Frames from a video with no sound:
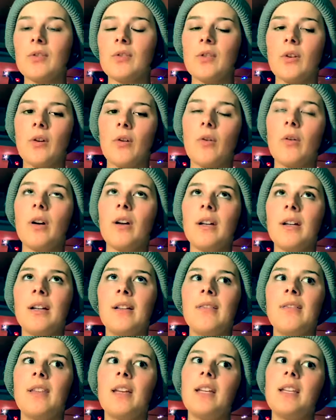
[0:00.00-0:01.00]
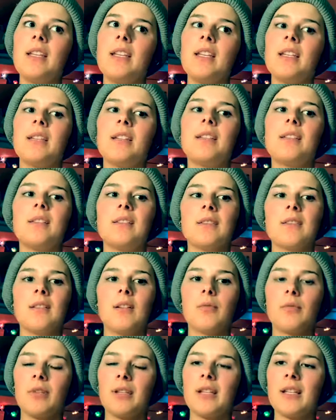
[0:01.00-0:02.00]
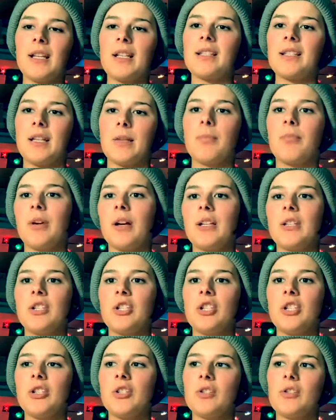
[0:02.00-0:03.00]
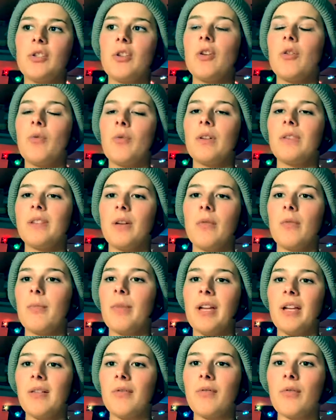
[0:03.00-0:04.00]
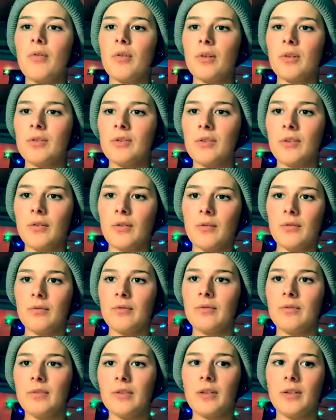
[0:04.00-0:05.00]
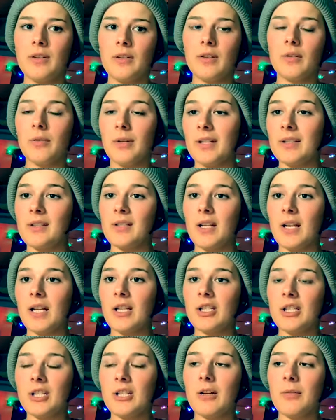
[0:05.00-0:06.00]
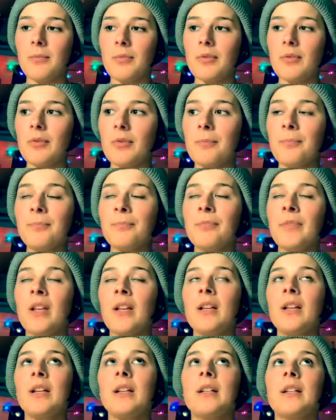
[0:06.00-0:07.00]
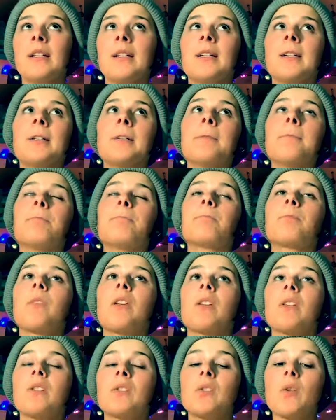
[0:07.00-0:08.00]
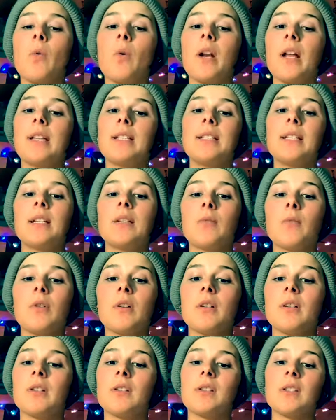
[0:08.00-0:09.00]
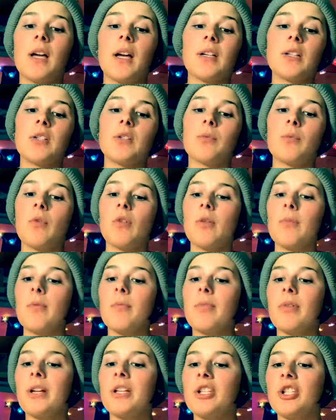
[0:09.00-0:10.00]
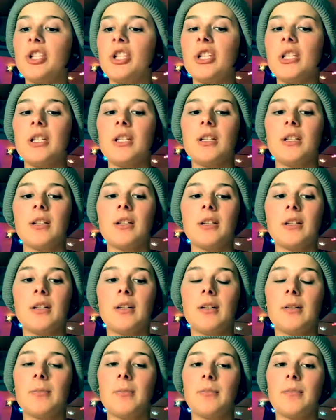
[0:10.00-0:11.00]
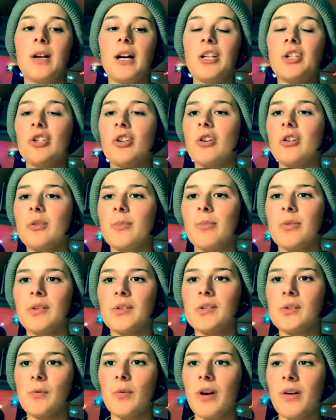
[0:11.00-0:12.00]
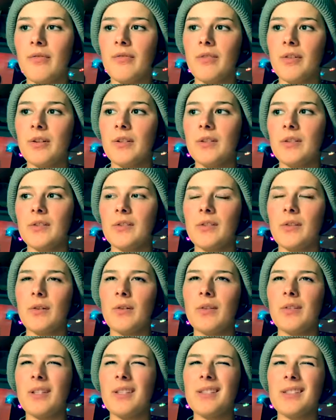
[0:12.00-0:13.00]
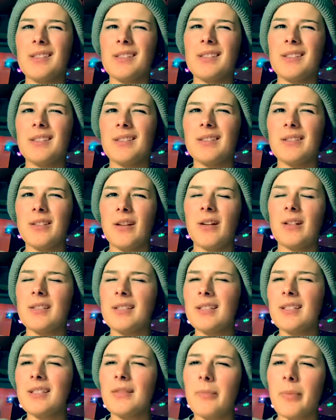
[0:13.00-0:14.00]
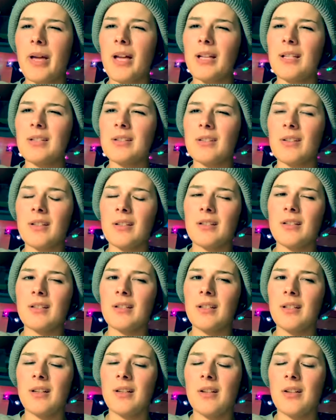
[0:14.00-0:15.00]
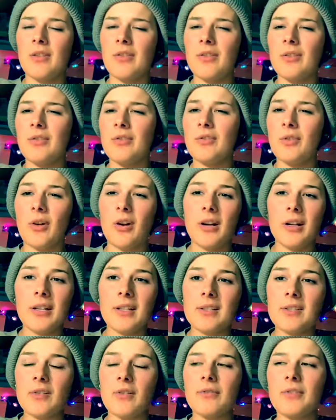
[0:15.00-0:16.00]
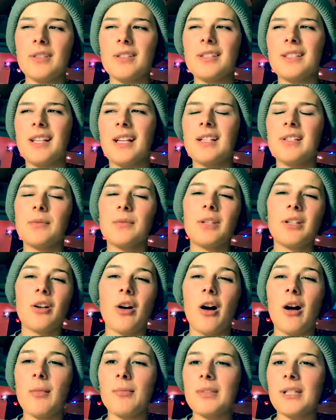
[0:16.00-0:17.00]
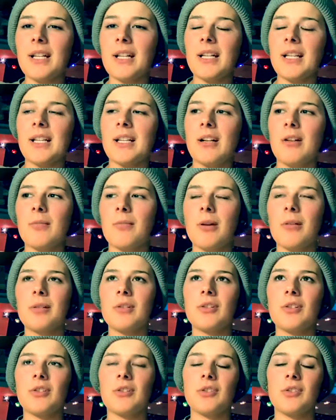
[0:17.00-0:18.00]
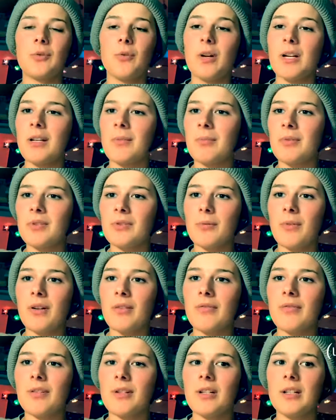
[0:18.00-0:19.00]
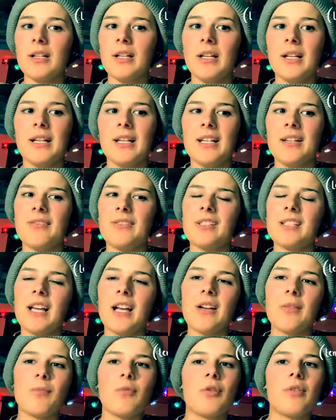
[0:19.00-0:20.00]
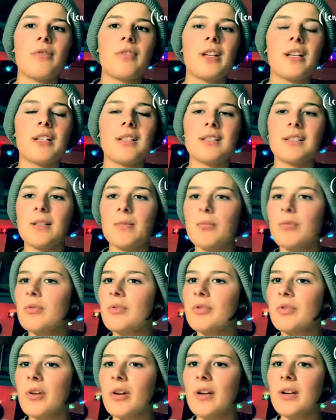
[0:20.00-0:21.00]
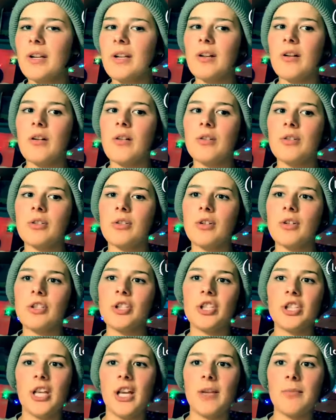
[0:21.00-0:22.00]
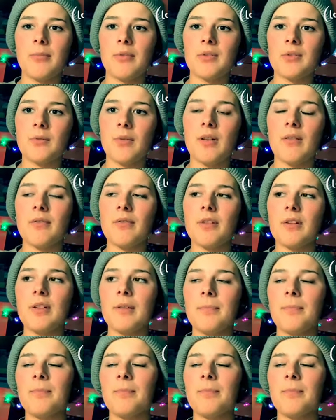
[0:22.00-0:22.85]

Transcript: So they needed a really nice price sheet just to know what they were paying for, so the grants could actually come through. So what I did was I just wrote up a price sheet. I charge per square foot, so this honestly depends on the drawing. So if the design is really complicated, I'll probably charge 20 per square foot. If it's kind of more of like a simpler drawing, I'll charge 10 per square foot.